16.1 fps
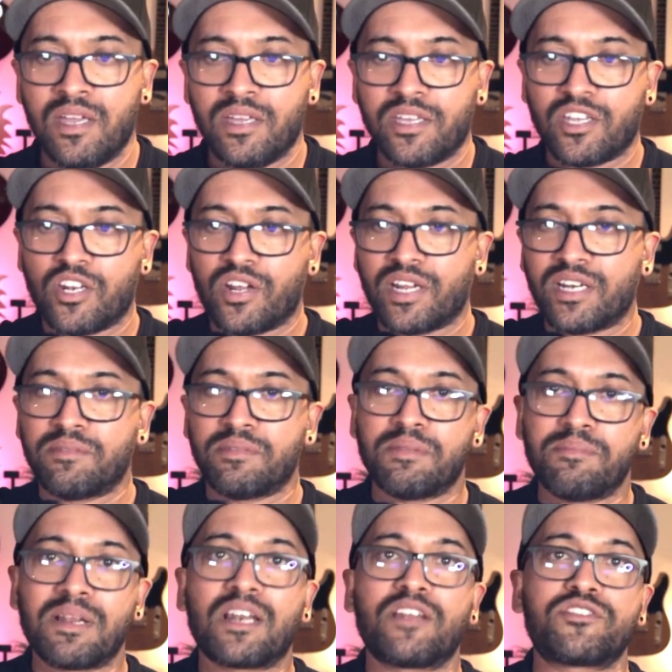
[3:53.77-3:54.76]
You know, in the
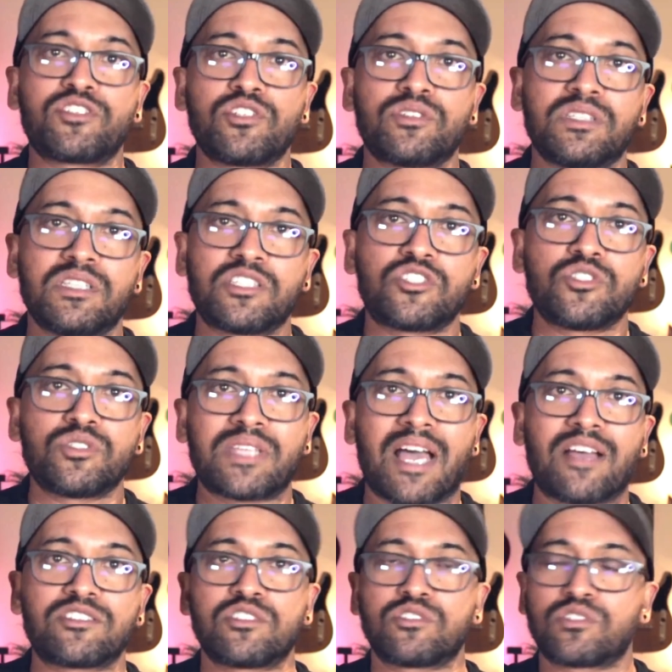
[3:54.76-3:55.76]
middle of two, the
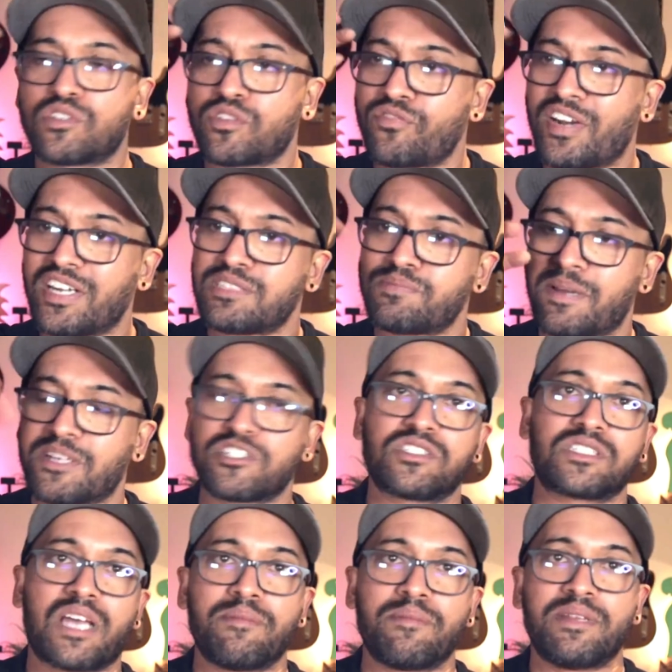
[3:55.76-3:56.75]
2000s, a very special
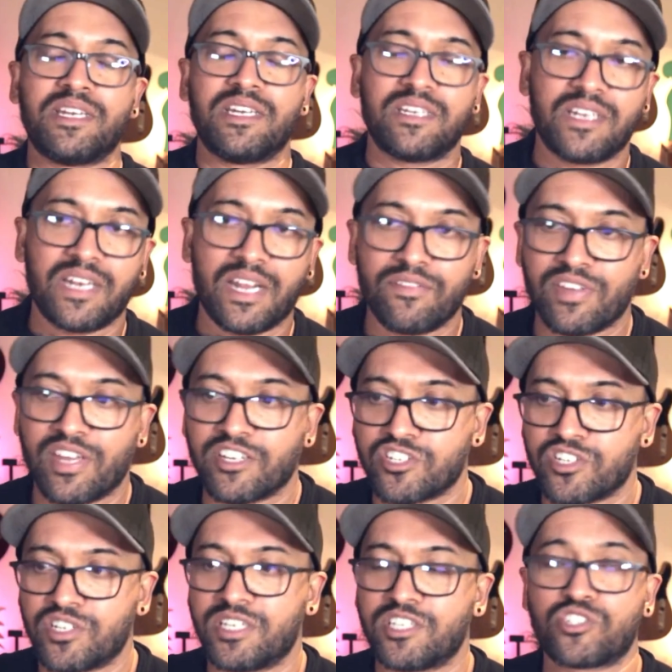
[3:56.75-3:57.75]
time in Indian
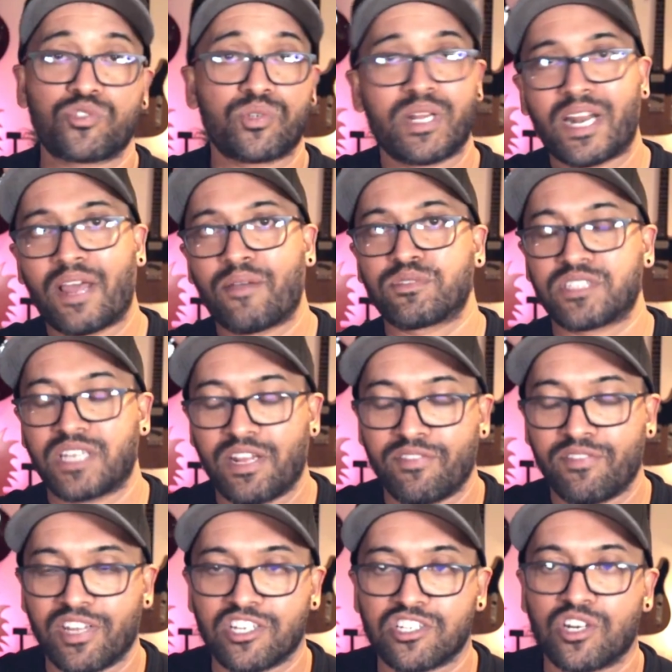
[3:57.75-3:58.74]
aviation history, and I was an
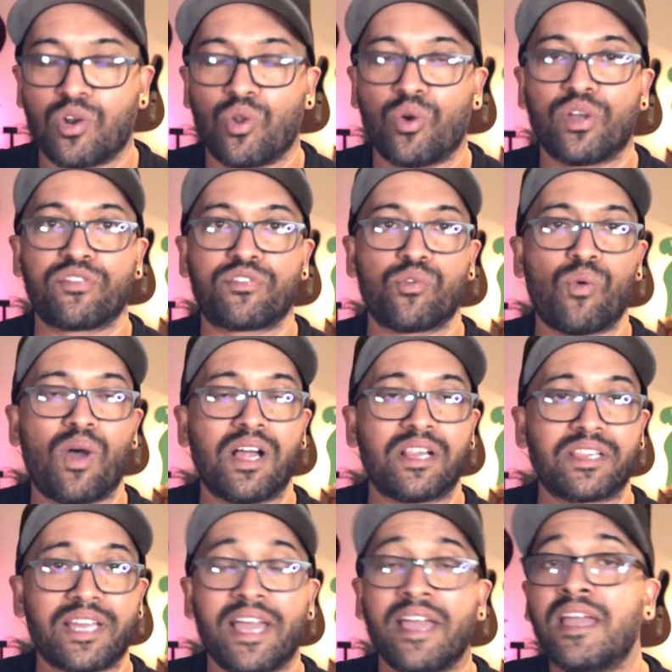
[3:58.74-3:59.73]
aviation lawyer for a while
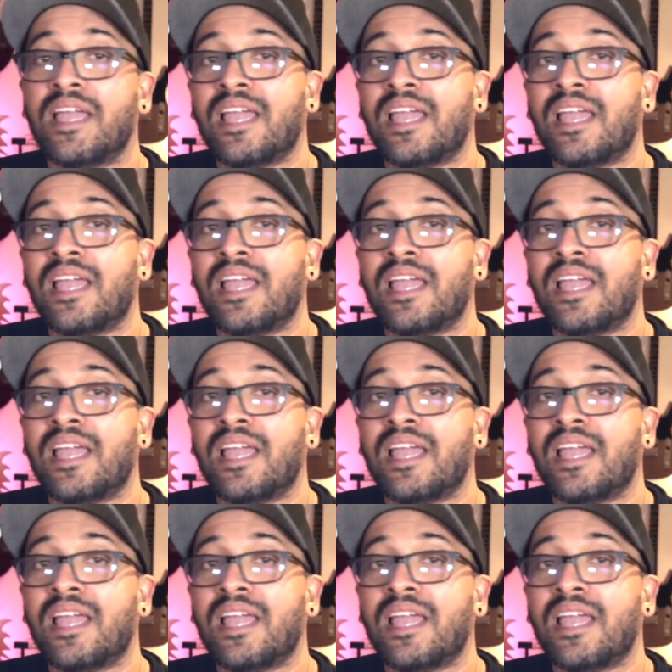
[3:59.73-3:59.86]
there.